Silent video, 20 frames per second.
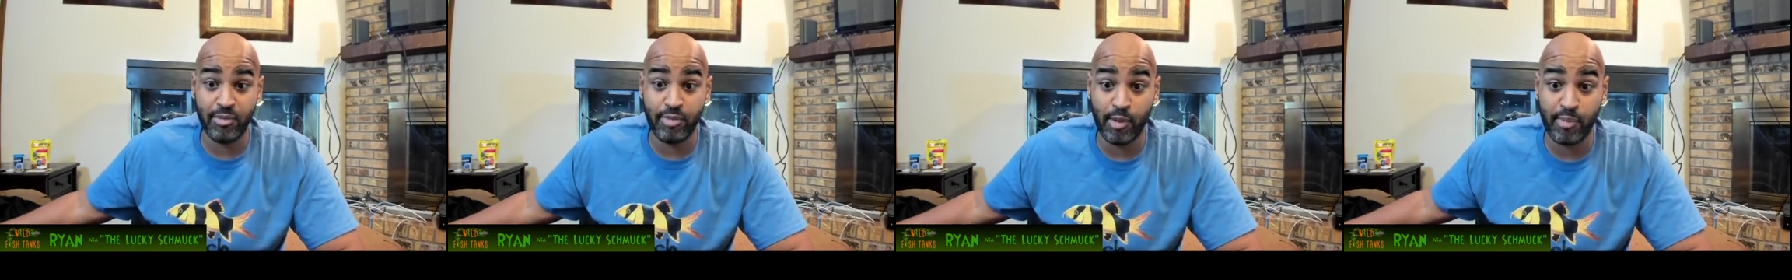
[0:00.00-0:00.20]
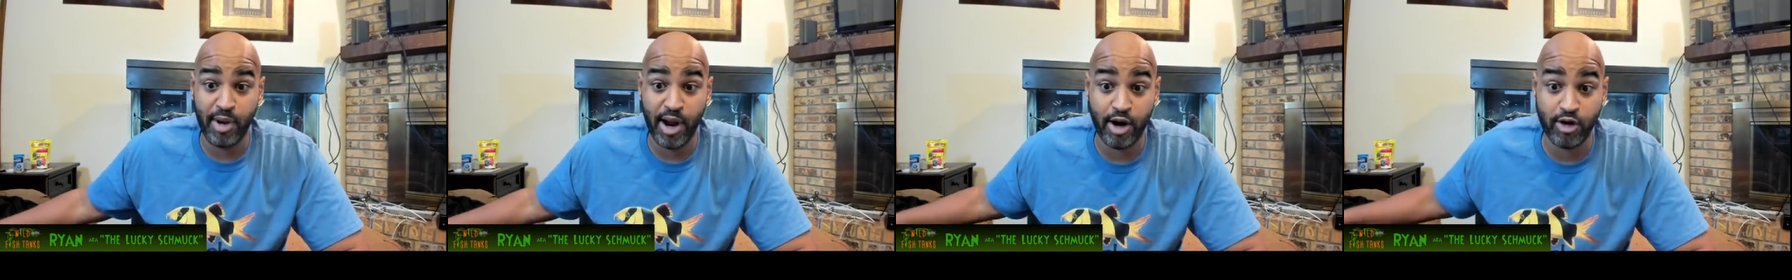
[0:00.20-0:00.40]

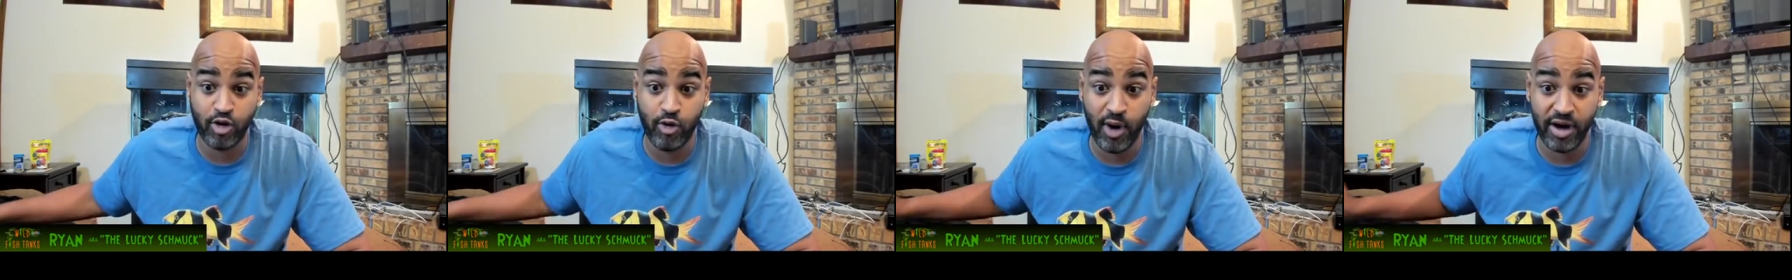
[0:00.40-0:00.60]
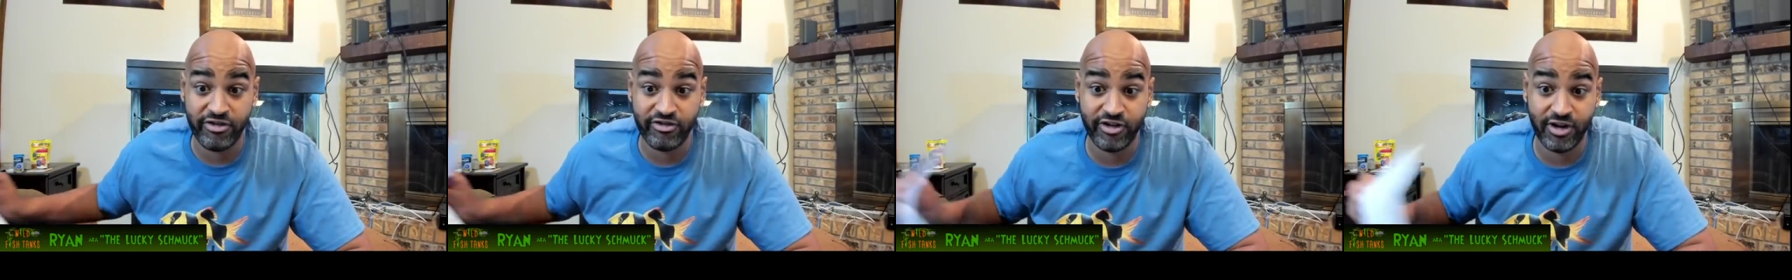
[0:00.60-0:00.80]
prepared
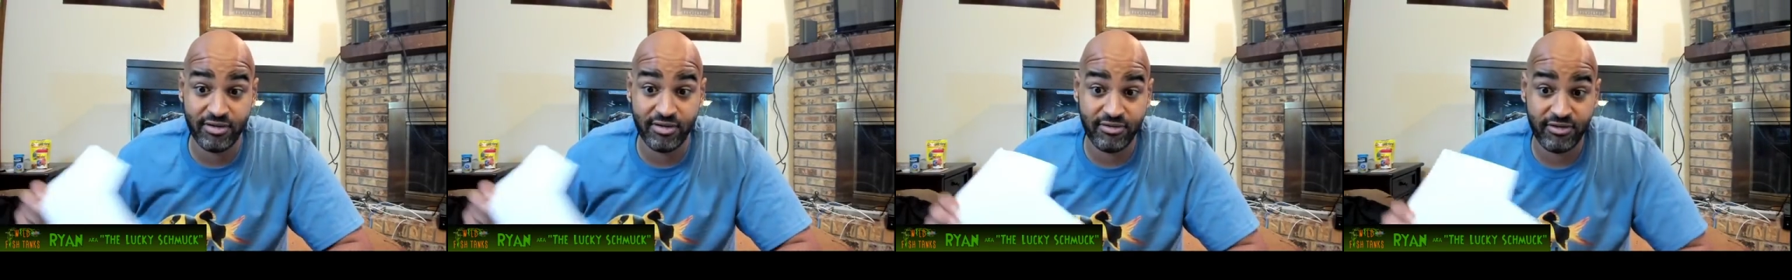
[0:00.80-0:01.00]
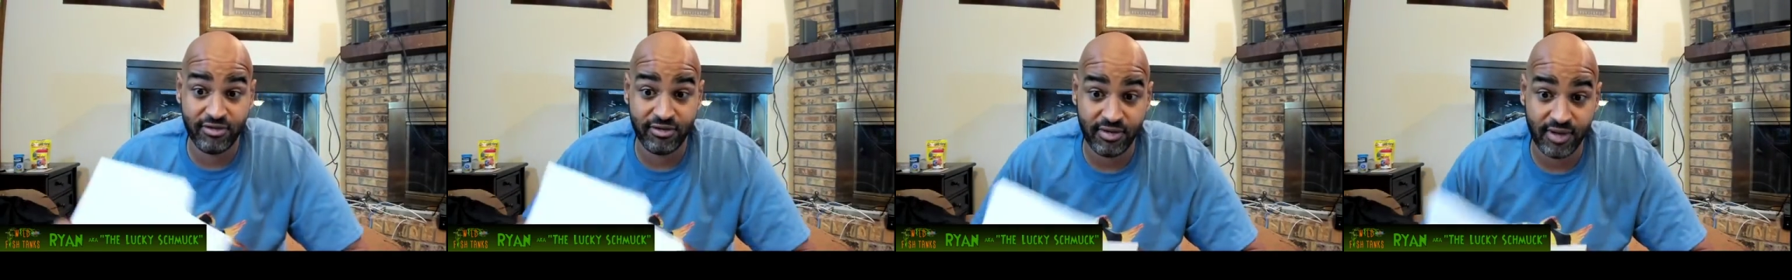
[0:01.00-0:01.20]

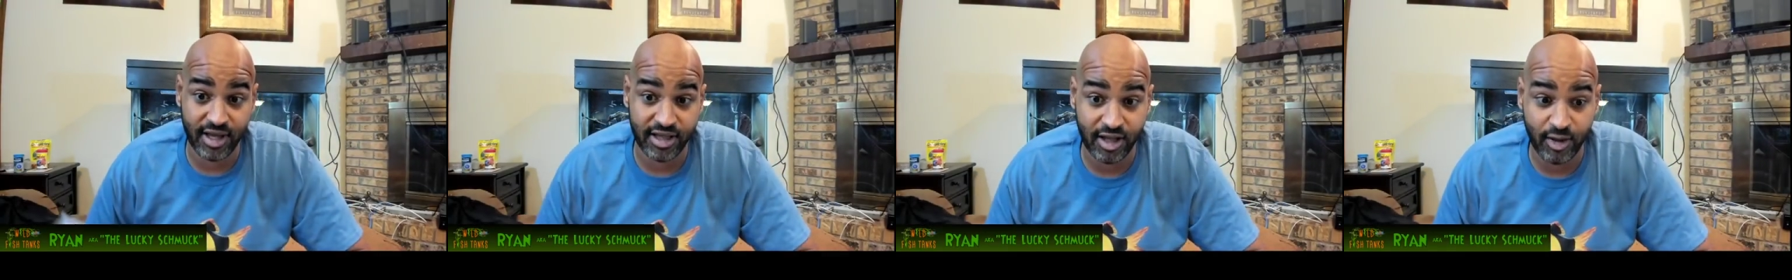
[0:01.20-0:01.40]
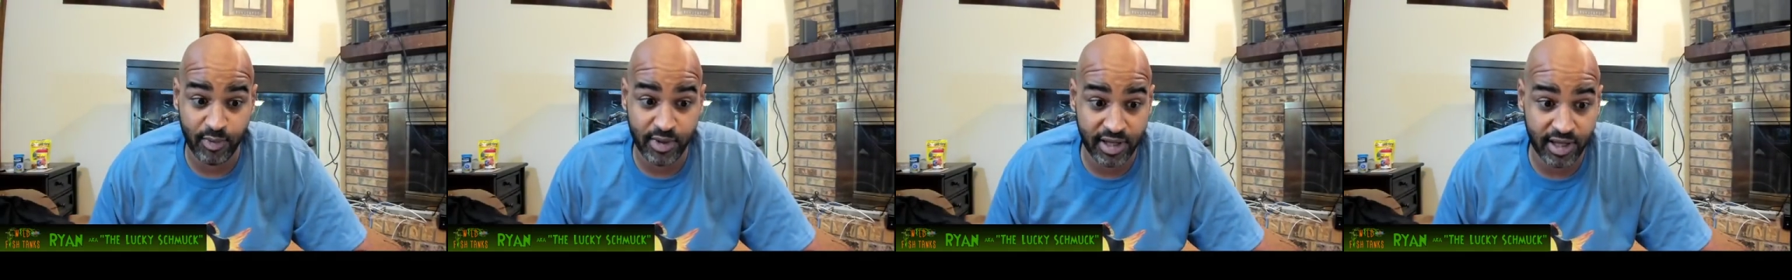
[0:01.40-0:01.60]
questions, and
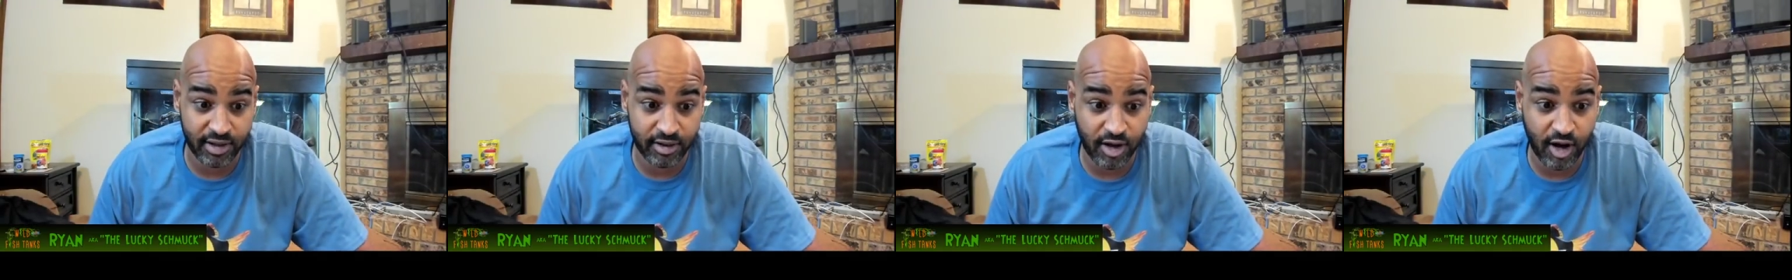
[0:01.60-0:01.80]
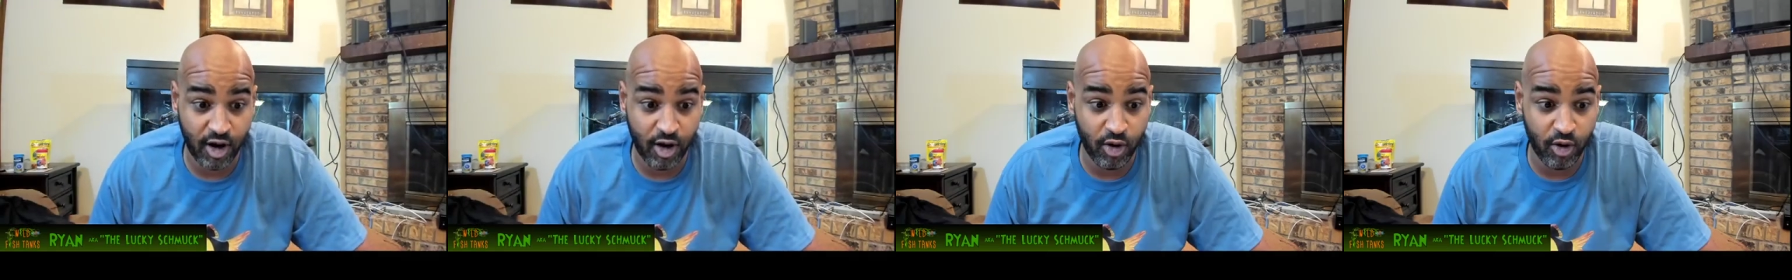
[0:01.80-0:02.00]
then we can
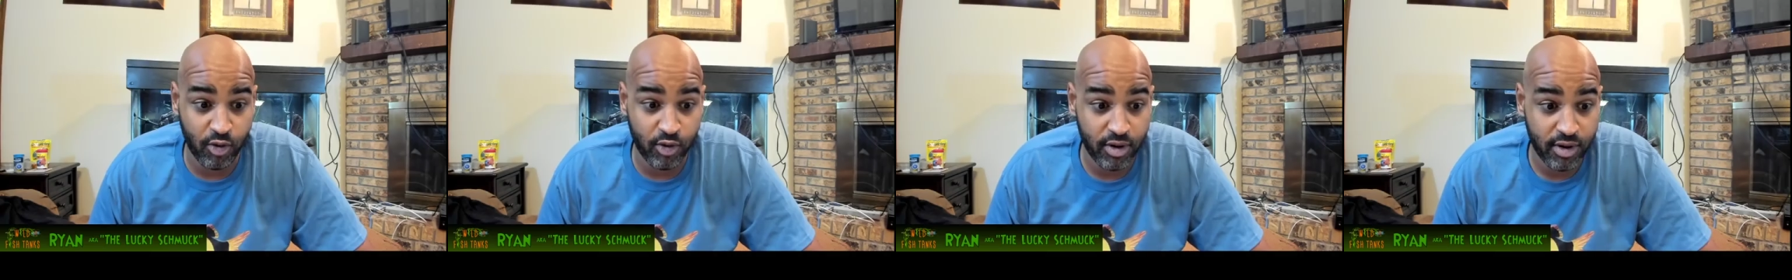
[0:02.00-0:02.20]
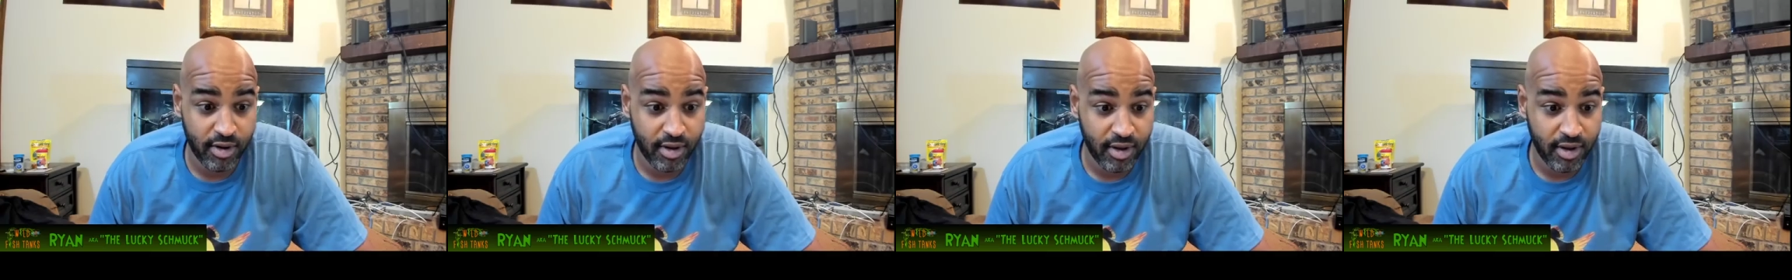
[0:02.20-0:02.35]
go.